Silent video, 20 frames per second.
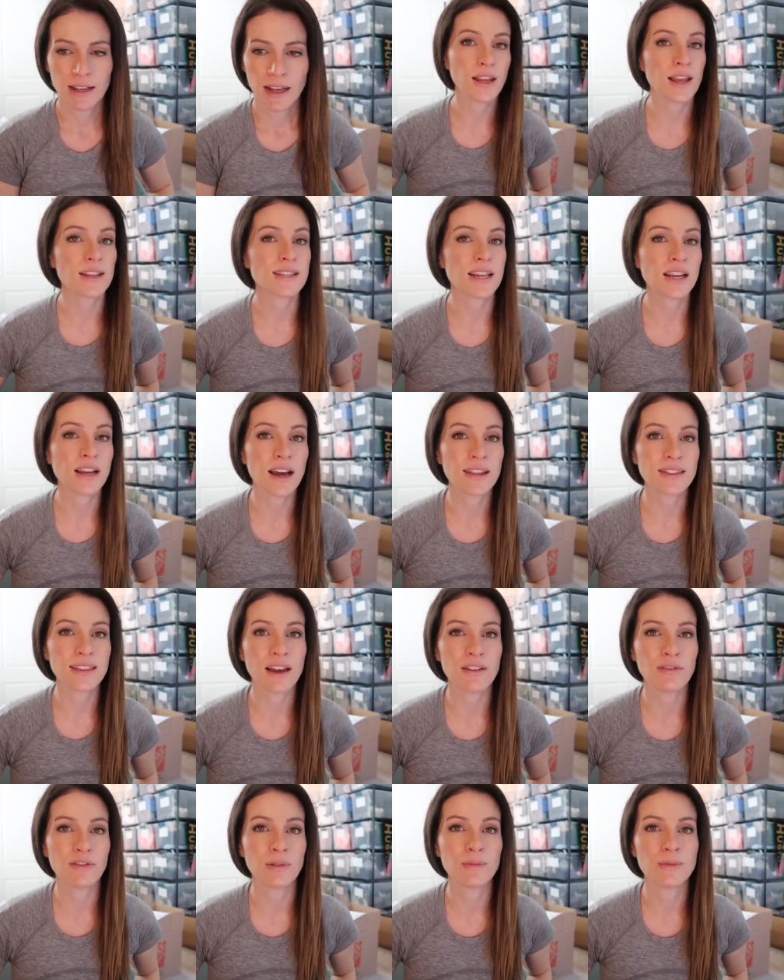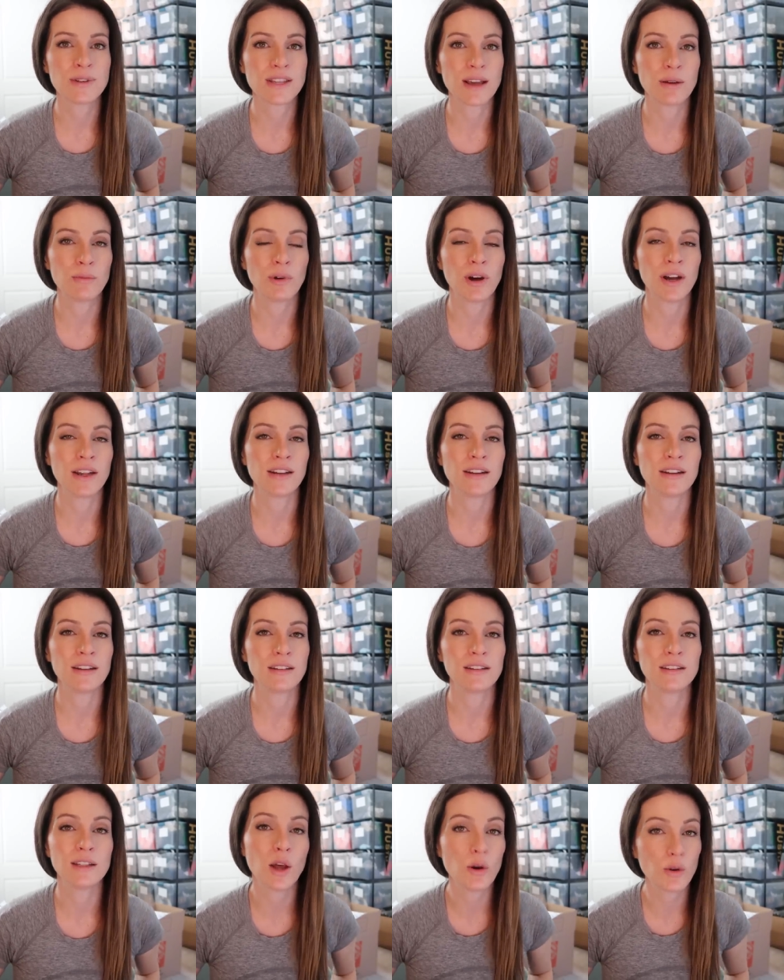Yes, I got that from someone
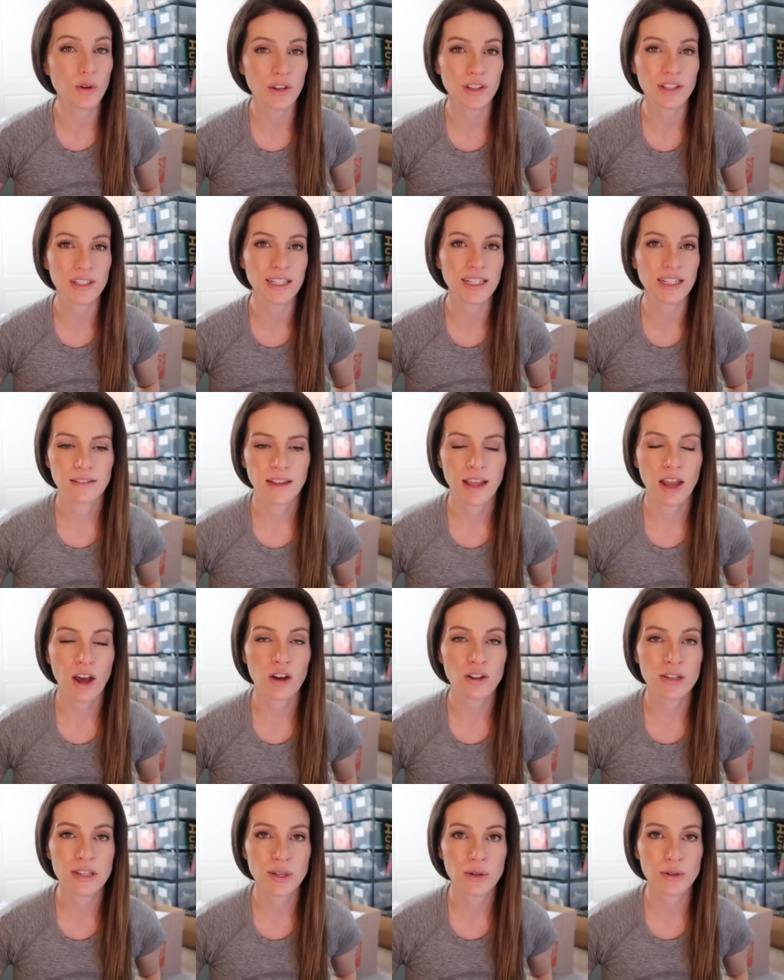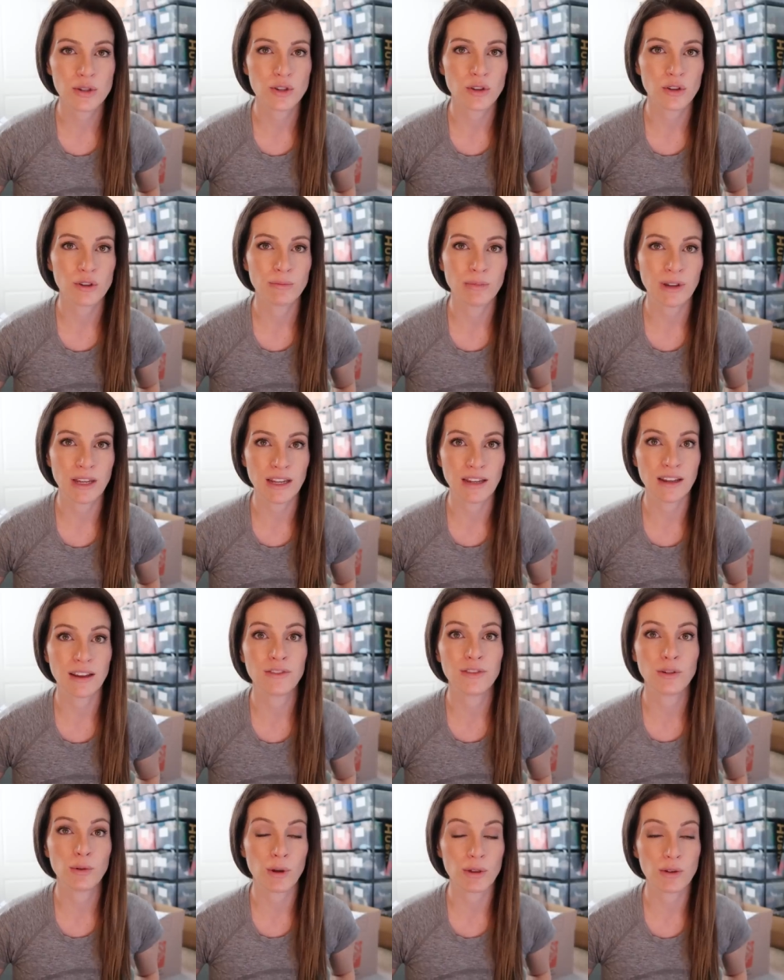locally. They also sold me a
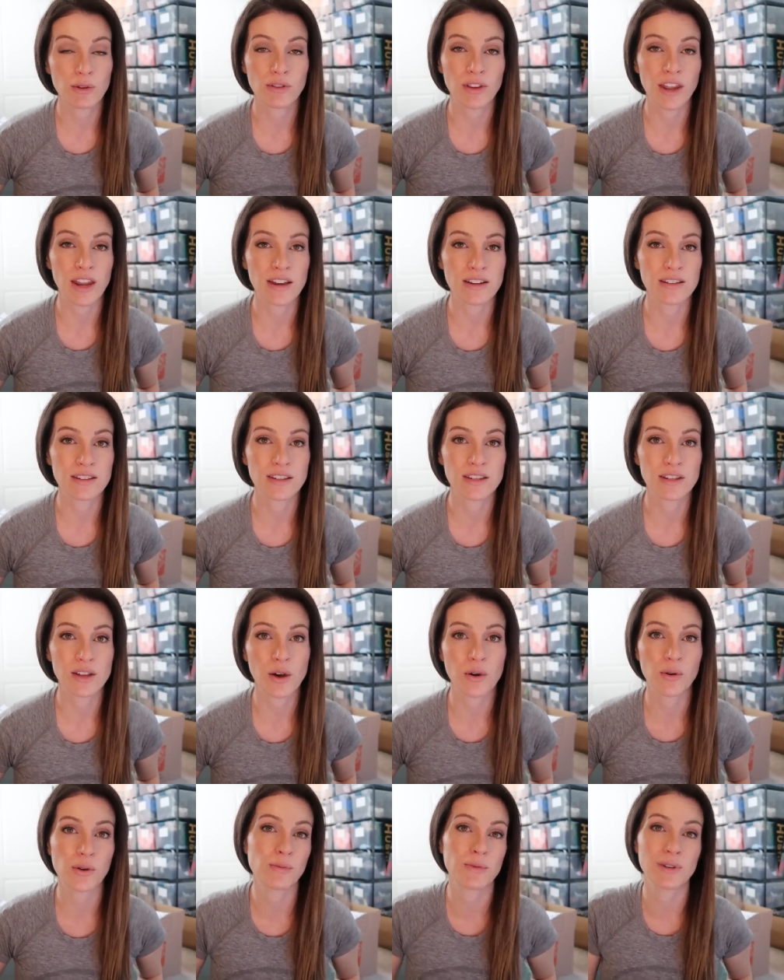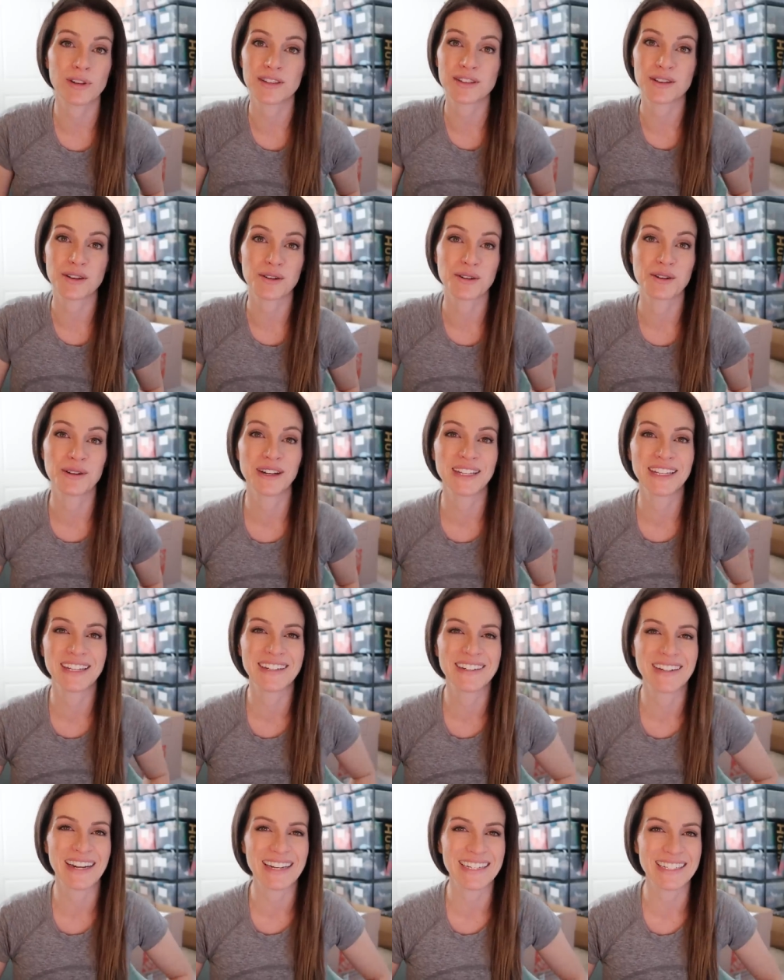few other things, so it was a really
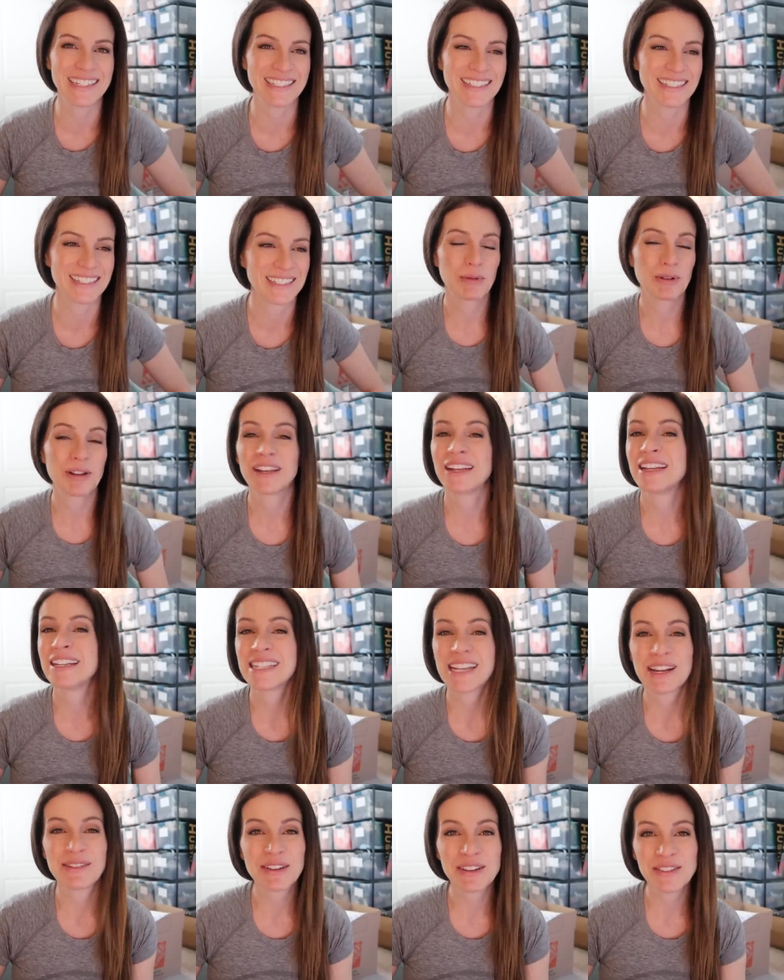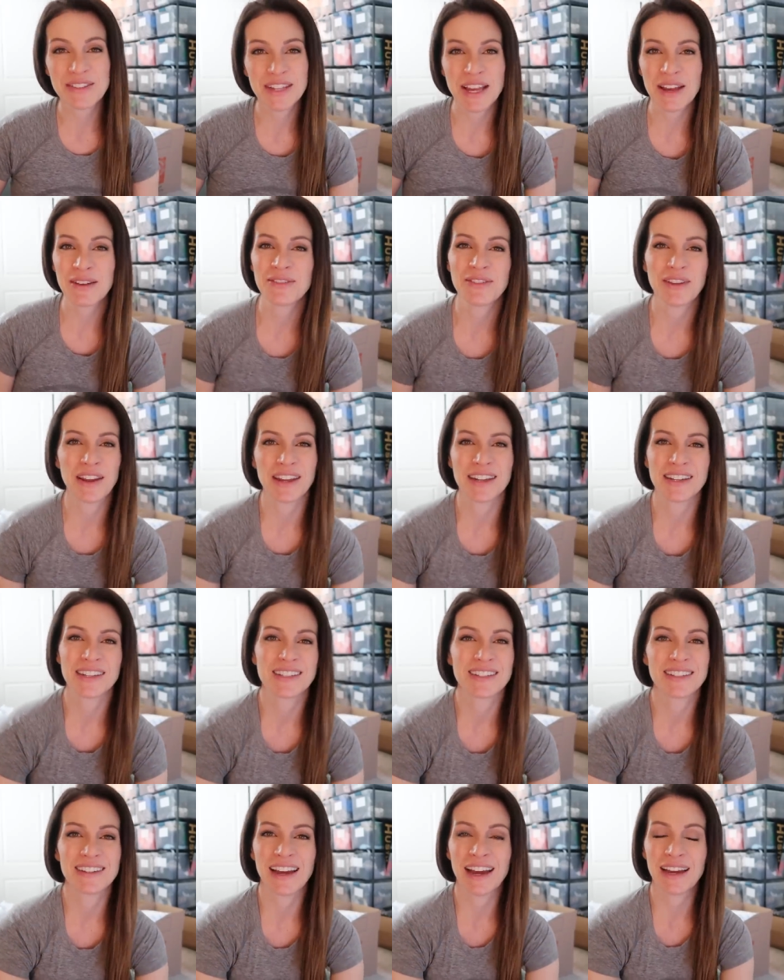great deal. We're looking to get rid of stuff,
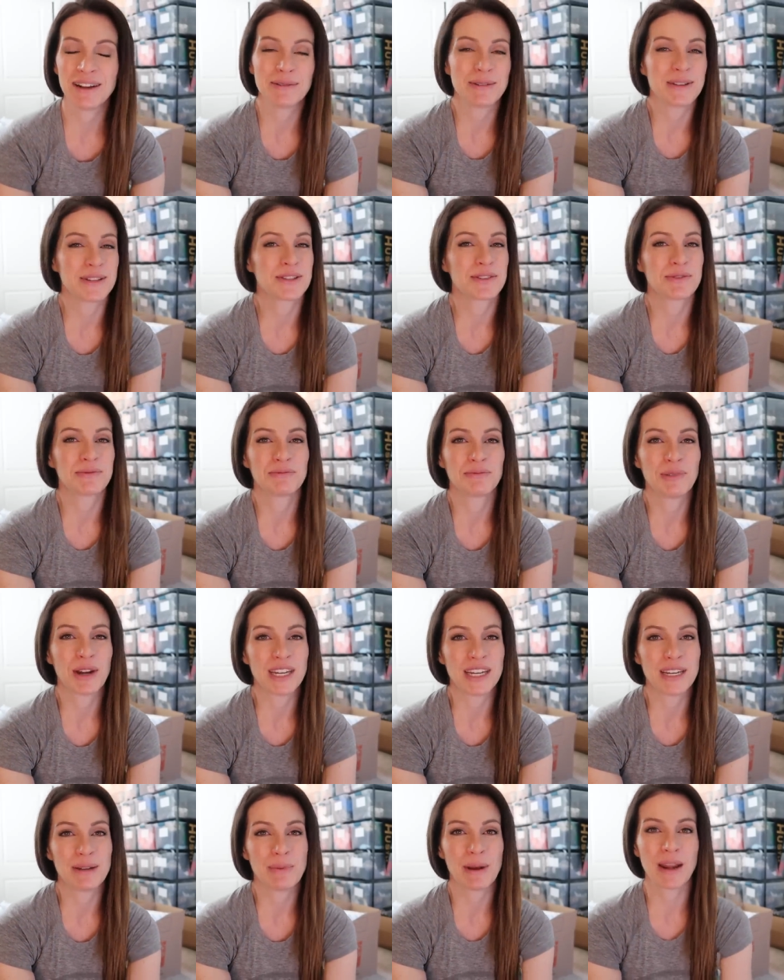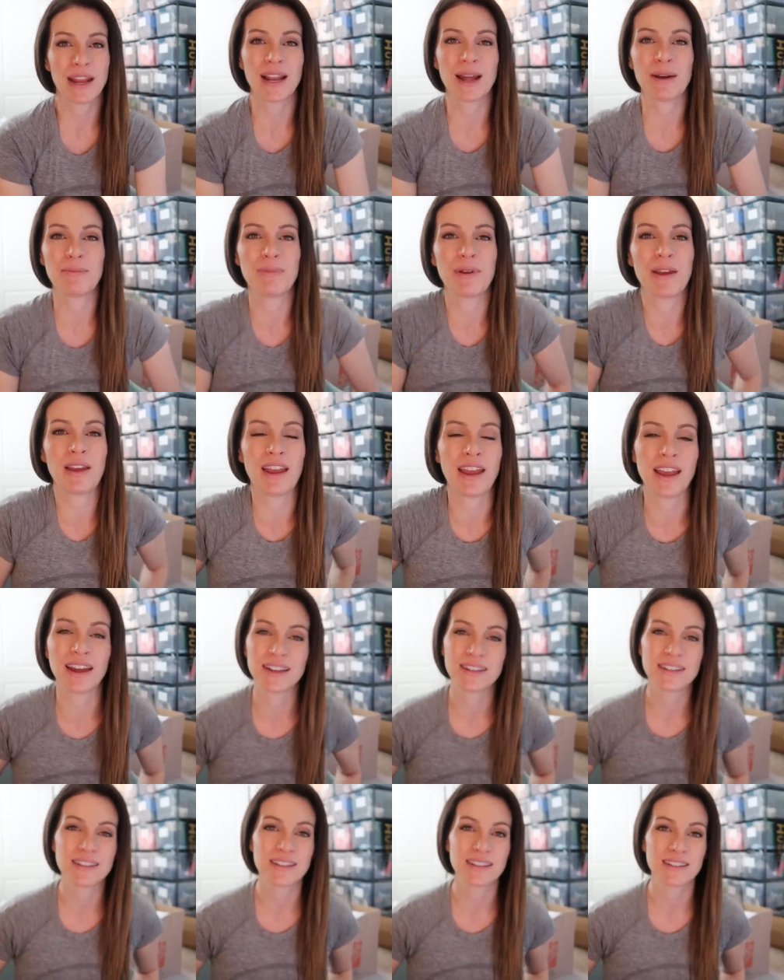and I was ready to pick it up,
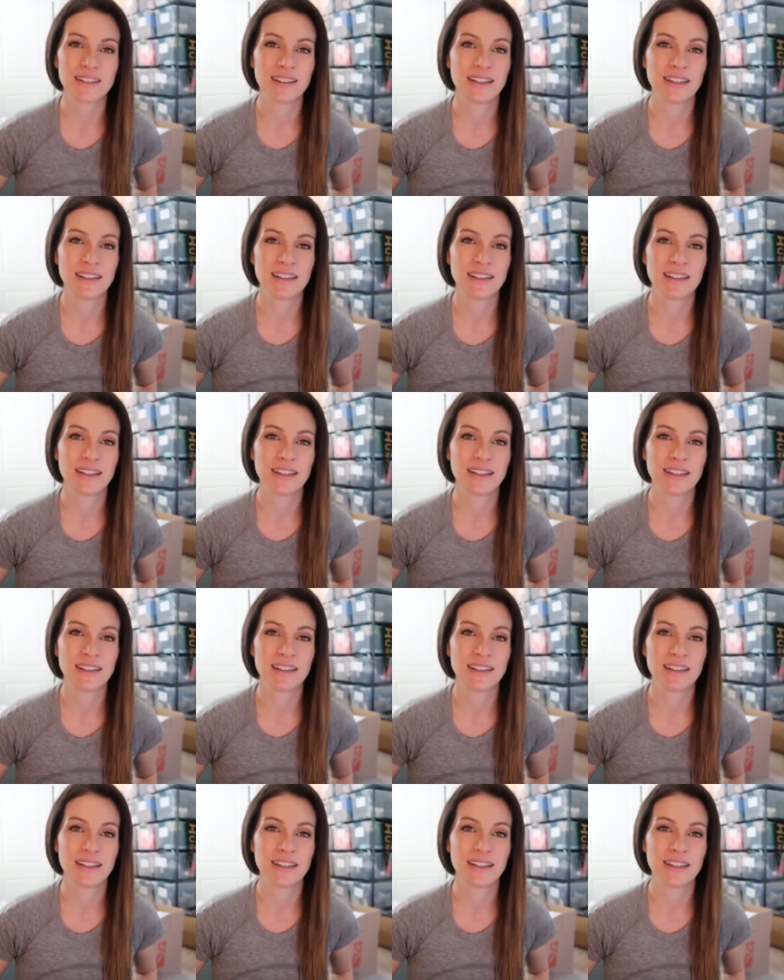and